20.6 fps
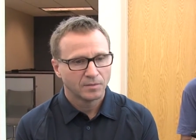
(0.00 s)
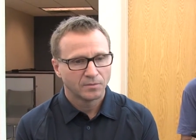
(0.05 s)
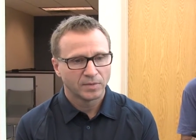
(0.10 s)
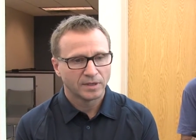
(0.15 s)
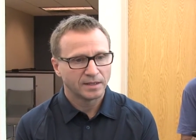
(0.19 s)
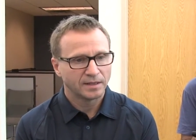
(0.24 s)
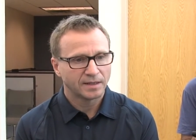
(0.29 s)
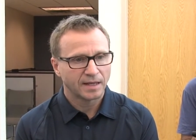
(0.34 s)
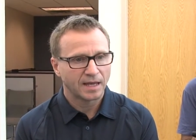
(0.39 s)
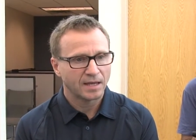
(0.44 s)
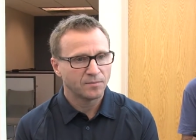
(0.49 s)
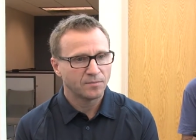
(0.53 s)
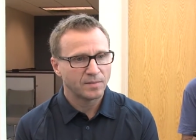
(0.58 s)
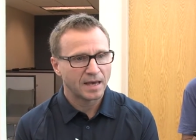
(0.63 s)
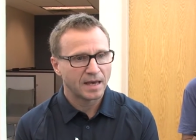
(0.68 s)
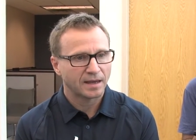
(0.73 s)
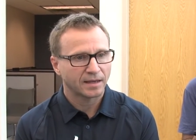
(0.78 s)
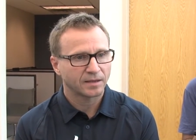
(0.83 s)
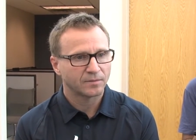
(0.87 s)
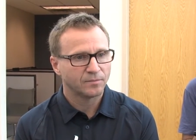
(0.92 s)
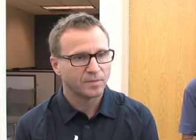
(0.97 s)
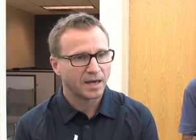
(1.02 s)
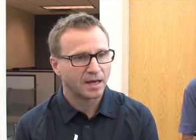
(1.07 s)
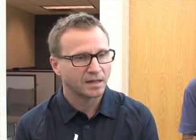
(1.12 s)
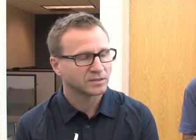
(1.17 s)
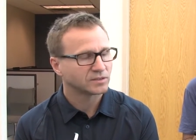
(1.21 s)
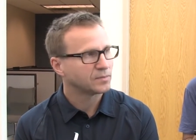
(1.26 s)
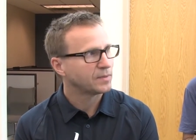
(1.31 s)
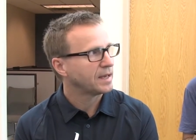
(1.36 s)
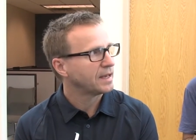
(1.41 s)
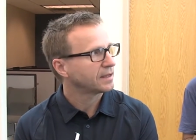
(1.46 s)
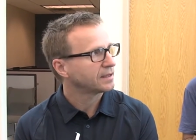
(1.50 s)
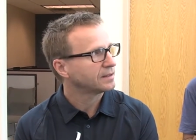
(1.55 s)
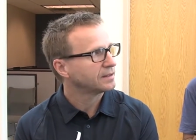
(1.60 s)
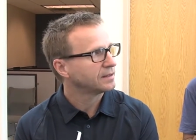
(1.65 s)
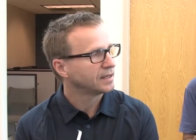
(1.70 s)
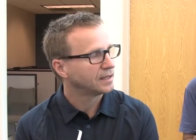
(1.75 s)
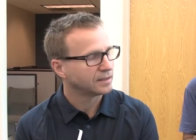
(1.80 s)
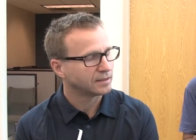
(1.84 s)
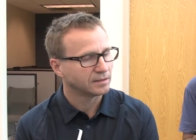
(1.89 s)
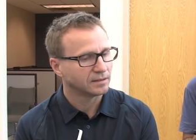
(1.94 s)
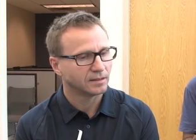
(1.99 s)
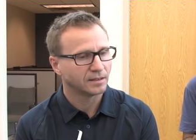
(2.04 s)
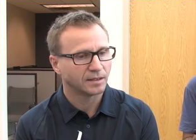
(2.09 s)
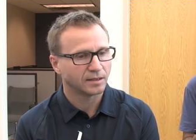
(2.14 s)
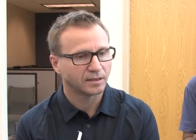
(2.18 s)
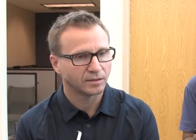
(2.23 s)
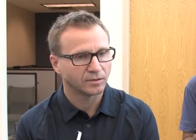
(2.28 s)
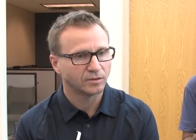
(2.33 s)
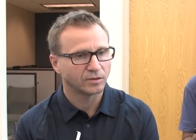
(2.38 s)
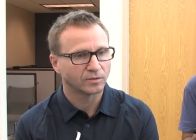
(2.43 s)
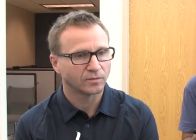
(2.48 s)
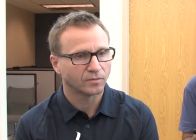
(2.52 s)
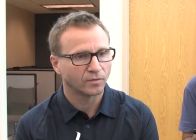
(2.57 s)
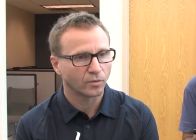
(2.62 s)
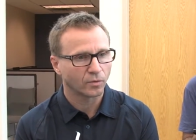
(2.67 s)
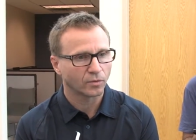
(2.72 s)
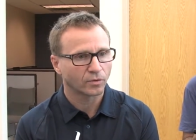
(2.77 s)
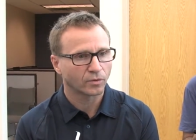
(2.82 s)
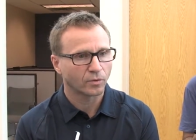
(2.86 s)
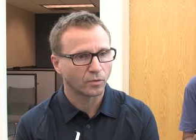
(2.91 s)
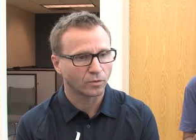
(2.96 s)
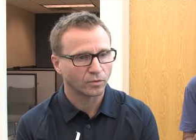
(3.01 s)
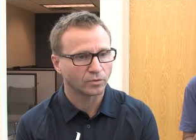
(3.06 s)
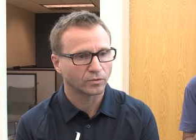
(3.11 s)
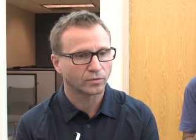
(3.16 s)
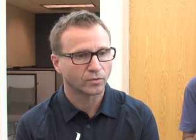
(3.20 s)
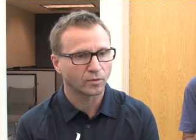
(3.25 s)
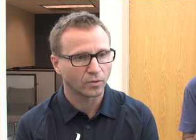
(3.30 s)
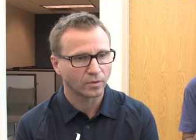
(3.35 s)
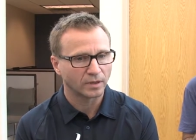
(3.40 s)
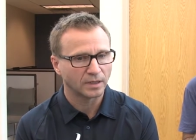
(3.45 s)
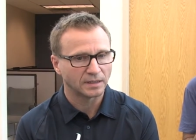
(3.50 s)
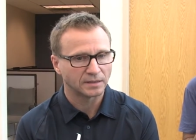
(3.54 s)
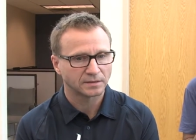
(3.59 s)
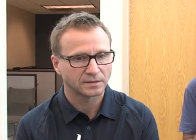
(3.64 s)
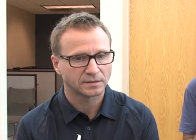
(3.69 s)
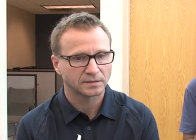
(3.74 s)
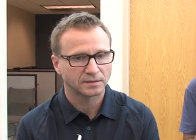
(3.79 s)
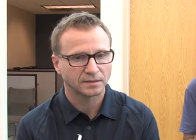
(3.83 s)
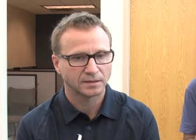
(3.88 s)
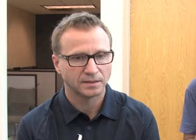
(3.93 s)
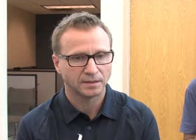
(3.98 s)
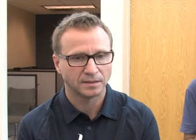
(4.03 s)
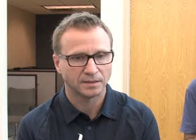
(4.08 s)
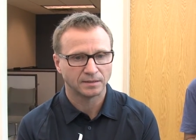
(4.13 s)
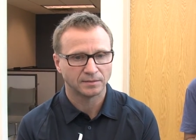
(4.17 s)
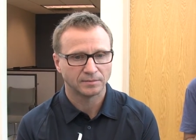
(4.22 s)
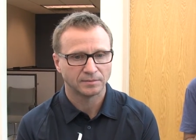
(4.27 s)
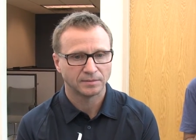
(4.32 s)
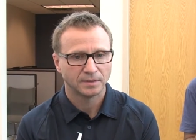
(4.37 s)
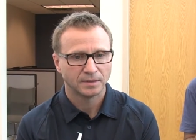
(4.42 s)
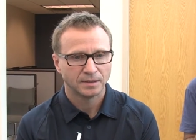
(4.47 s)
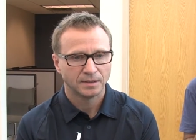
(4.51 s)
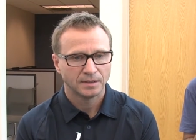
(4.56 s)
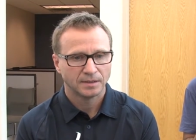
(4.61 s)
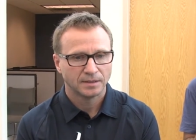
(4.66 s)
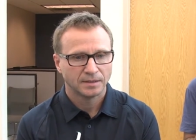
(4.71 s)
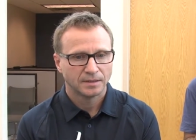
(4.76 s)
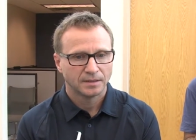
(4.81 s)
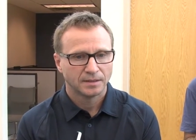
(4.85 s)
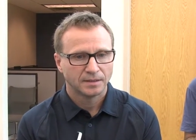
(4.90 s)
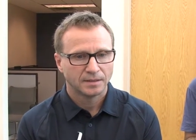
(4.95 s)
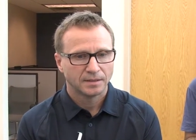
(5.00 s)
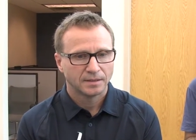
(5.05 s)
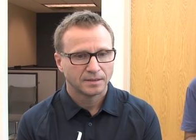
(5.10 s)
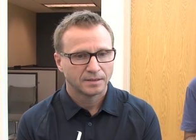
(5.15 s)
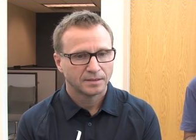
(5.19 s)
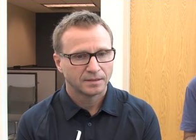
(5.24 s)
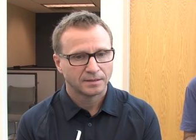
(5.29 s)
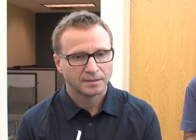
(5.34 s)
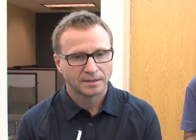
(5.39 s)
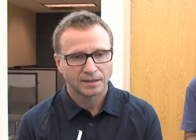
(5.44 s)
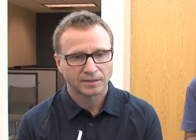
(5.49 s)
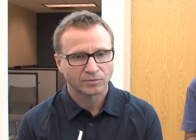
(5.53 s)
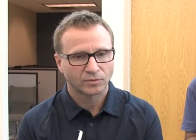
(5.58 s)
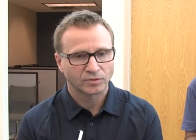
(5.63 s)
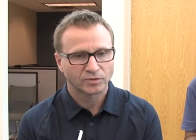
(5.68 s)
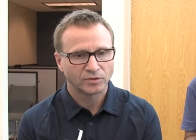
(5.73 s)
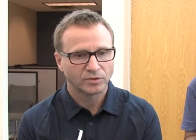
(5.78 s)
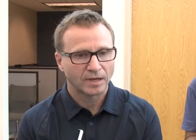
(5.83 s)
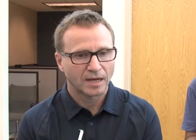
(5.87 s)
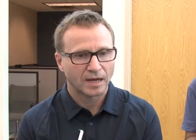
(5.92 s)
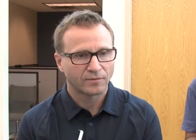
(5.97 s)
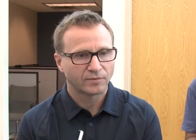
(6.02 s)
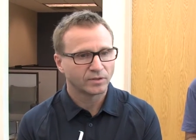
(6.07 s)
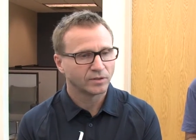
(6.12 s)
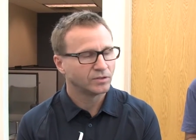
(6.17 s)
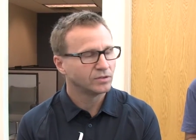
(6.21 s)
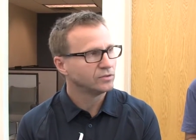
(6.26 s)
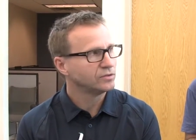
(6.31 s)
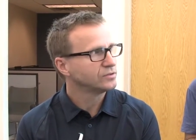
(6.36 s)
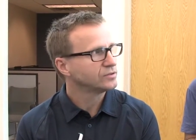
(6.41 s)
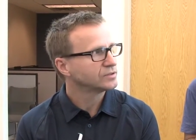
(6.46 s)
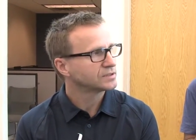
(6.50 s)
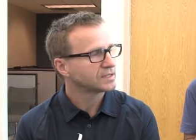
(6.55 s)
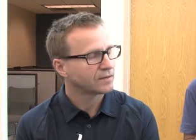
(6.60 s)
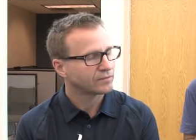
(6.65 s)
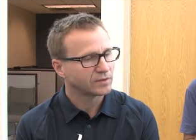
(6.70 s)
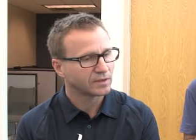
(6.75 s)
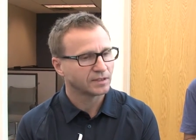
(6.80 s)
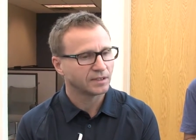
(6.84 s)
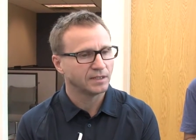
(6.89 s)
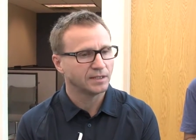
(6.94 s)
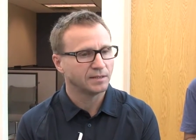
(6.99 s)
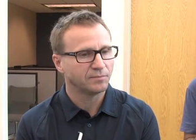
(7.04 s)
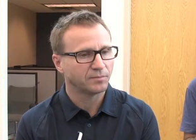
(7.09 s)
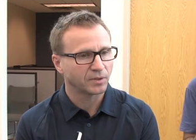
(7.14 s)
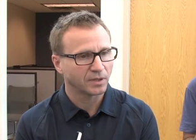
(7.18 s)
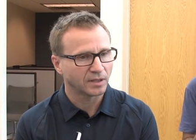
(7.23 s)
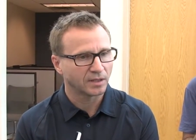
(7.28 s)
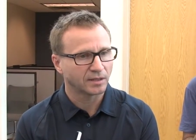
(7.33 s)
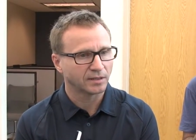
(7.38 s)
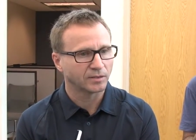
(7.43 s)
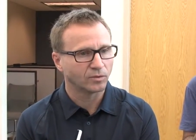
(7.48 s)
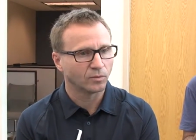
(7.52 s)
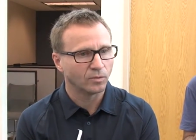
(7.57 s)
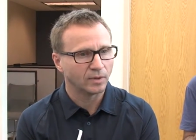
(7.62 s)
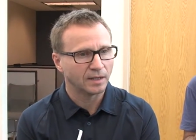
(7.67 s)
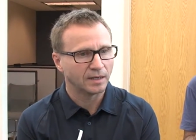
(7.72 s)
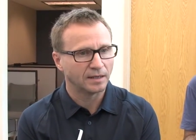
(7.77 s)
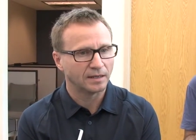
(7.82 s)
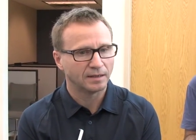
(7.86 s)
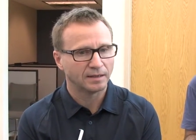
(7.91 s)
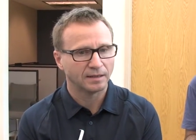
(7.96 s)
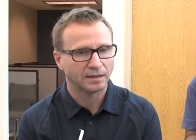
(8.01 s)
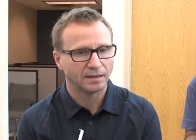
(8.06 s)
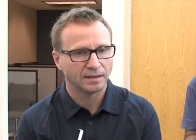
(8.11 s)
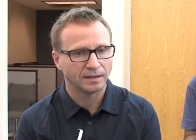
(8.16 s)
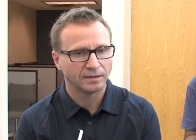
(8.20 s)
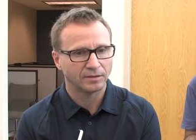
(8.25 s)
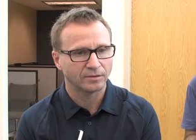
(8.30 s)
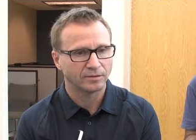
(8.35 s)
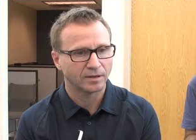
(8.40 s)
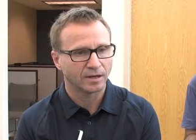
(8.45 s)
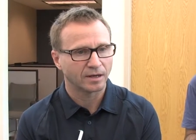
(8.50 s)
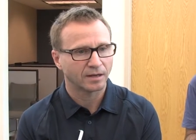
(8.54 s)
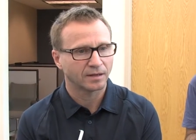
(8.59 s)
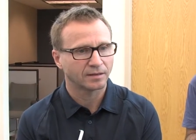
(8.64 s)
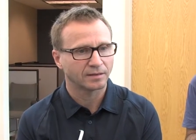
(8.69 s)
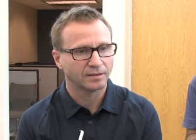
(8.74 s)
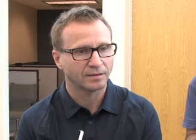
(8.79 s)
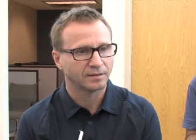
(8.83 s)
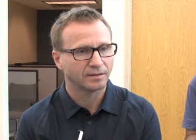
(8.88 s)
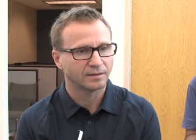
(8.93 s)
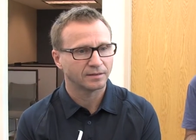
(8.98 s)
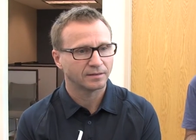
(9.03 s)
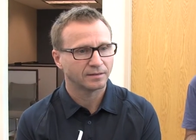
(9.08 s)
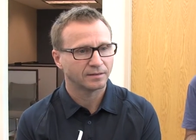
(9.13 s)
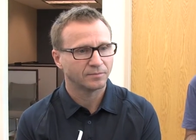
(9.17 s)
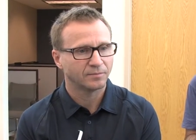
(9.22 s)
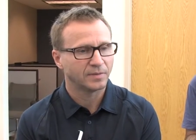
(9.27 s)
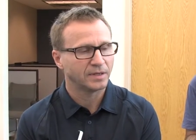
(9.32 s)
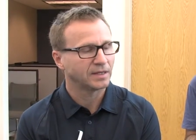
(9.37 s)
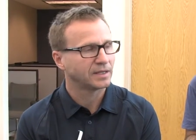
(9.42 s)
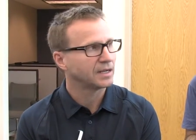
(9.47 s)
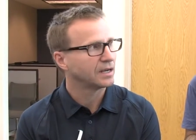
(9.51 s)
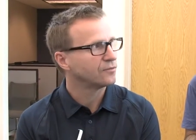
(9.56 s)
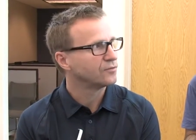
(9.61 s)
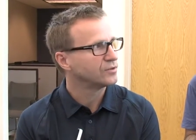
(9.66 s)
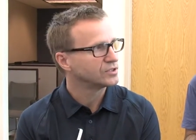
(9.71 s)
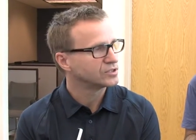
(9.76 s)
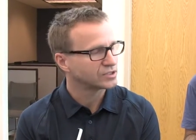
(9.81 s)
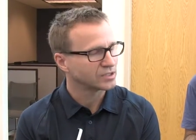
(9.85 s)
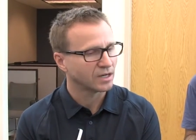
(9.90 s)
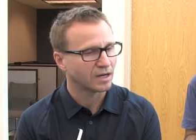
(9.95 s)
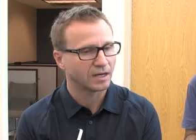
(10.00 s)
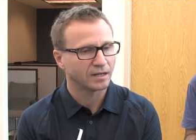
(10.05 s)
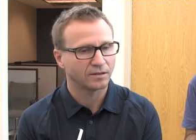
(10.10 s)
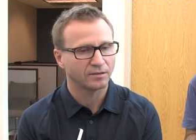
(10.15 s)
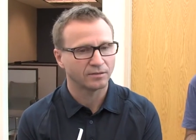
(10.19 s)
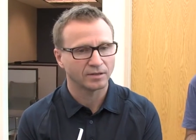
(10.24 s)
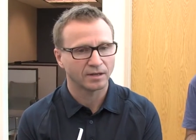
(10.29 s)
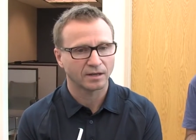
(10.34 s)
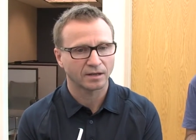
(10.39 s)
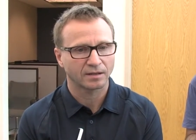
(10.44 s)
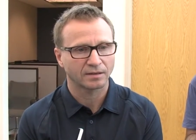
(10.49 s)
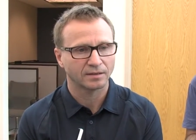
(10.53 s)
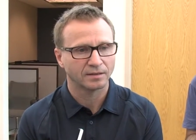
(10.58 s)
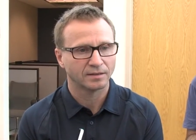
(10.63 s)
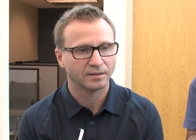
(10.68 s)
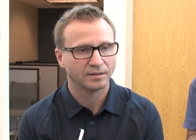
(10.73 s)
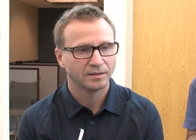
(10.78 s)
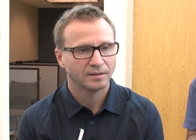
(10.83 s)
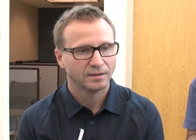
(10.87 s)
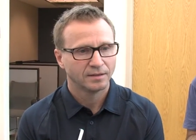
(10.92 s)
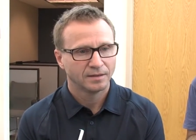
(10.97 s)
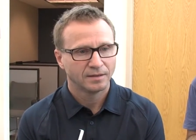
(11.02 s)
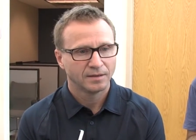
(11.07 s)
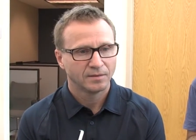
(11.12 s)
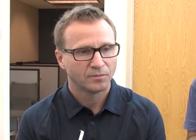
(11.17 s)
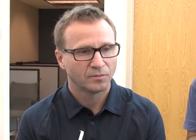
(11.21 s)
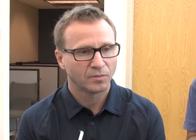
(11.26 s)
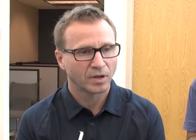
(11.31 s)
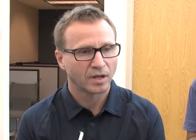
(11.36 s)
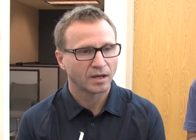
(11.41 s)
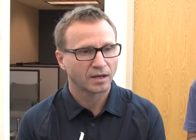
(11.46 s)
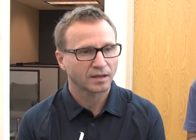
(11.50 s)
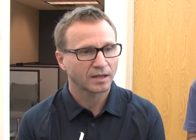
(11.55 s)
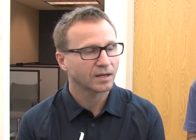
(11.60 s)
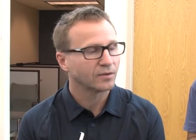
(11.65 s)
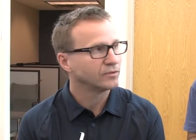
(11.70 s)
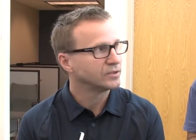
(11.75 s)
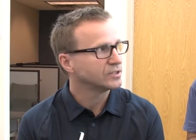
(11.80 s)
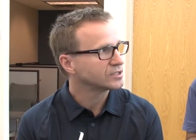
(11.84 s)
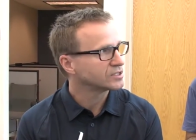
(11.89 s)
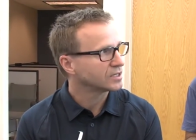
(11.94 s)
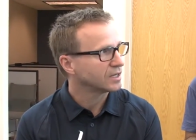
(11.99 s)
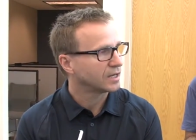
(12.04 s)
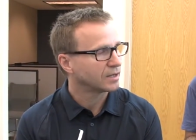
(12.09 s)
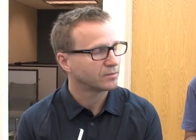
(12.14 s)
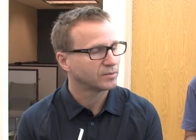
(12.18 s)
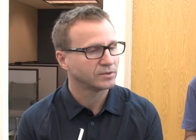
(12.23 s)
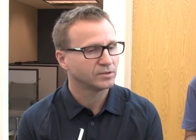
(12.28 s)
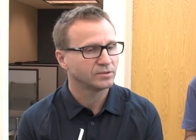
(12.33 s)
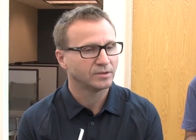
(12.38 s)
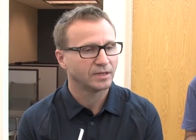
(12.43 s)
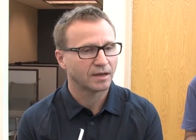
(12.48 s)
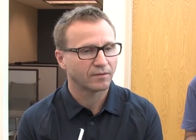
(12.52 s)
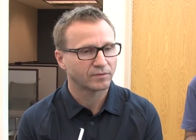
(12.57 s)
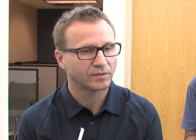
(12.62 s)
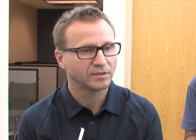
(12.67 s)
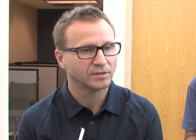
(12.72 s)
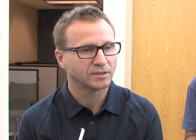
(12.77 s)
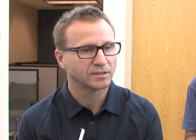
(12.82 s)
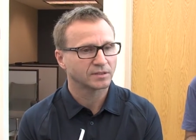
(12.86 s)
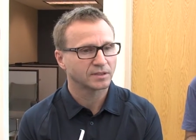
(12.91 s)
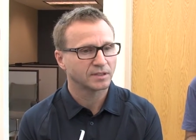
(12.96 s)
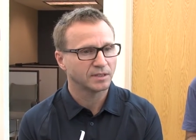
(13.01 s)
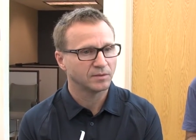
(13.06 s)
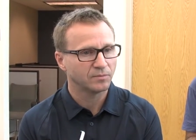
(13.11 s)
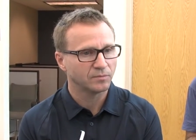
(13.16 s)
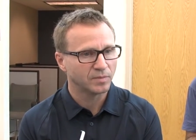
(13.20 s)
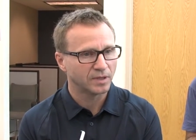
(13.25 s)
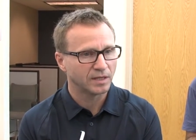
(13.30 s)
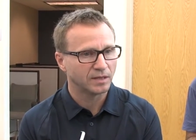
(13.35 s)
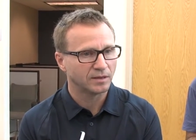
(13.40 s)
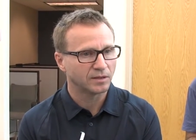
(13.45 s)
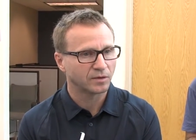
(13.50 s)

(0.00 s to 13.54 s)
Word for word: but he came back and bounced back and had a had a good fourth quarter for us. Um, that's what you have to do. You just have to keep plugging away, and you're not going to make every shot. You're not going to block every shot, but you have to just keep being